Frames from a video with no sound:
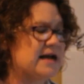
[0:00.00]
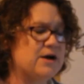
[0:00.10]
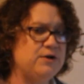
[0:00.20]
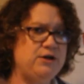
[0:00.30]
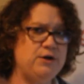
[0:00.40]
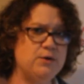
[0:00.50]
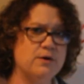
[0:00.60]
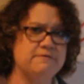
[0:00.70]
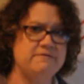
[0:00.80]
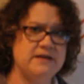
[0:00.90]
how you
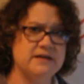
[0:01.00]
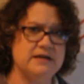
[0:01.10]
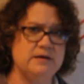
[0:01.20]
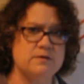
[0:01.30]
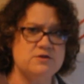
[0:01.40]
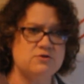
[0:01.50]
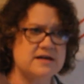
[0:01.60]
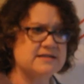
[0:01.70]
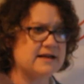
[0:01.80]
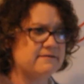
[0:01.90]
are feeling with
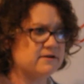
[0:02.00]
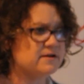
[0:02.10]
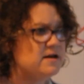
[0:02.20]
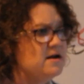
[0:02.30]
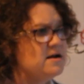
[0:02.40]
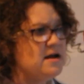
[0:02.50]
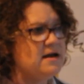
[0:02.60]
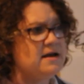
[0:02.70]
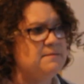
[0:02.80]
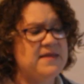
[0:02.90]
stress level
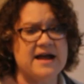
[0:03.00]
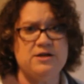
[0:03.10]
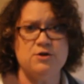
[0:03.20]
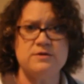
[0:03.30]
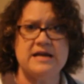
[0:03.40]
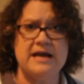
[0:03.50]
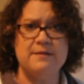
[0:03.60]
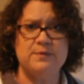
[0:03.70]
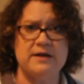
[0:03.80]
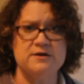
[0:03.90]
that you
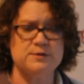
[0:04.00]
can't play your